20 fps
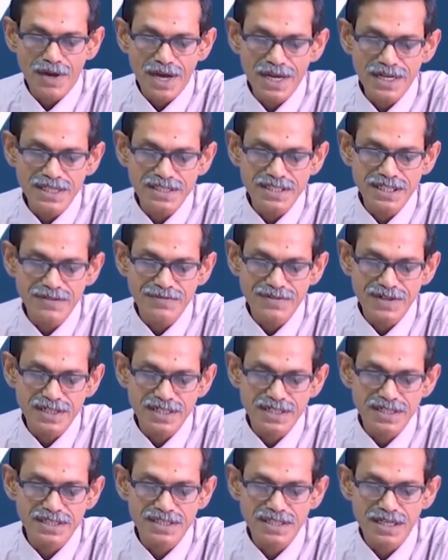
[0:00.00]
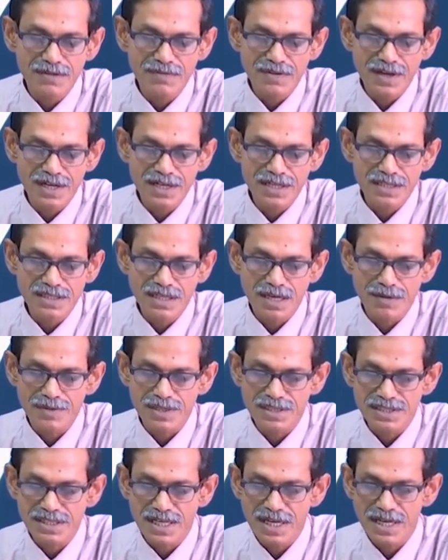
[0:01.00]
virus infected cell, virus come
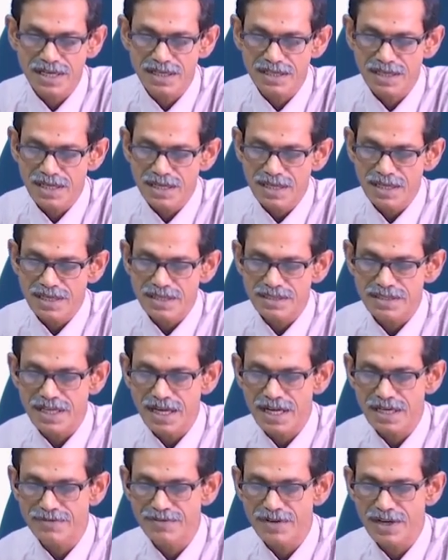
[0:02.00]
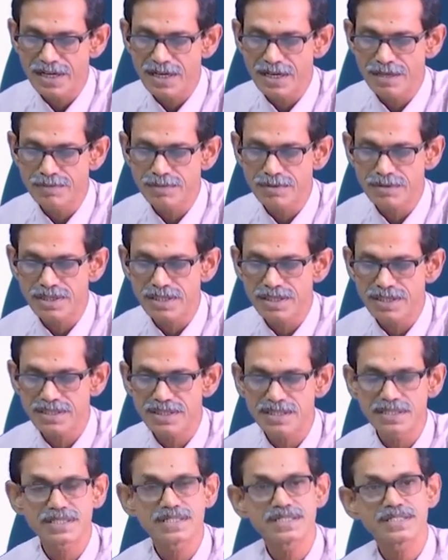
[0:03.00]
inside, that viral protein
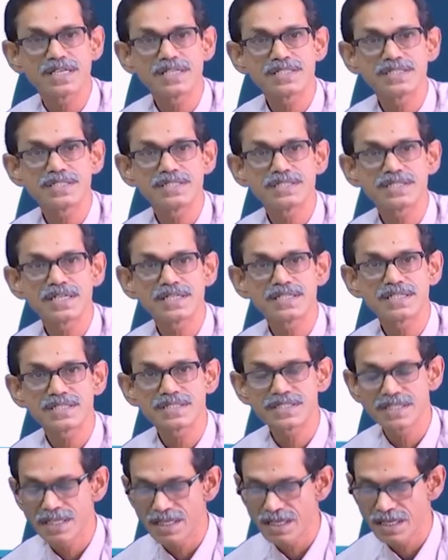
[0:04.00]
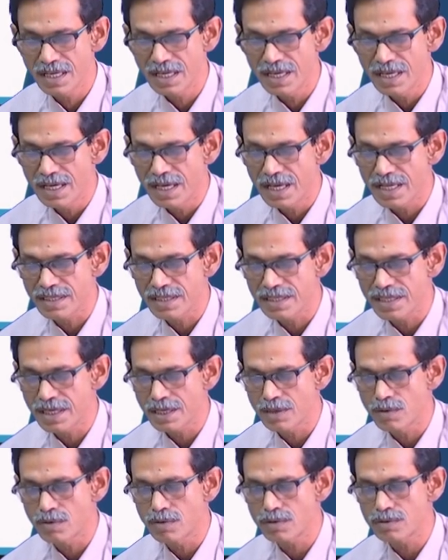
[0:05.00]
is synthesized inside the cell and
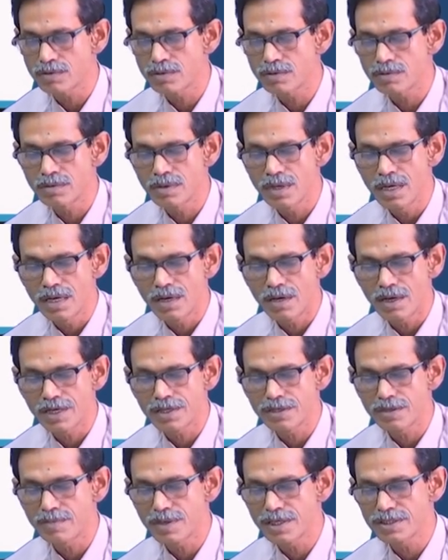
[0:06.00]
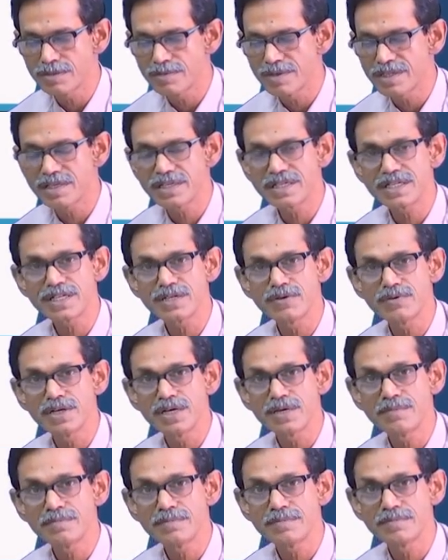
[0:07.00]
they go to endoplasmic
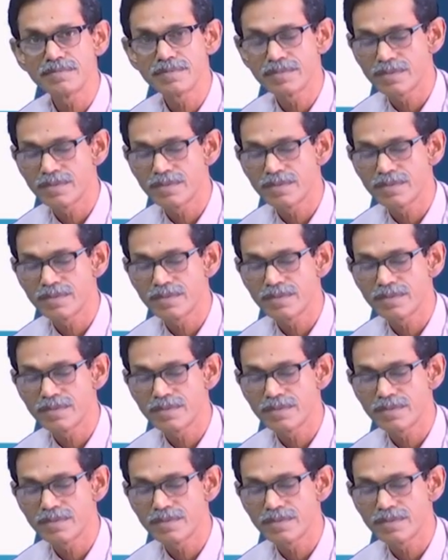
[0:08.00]
reticulum,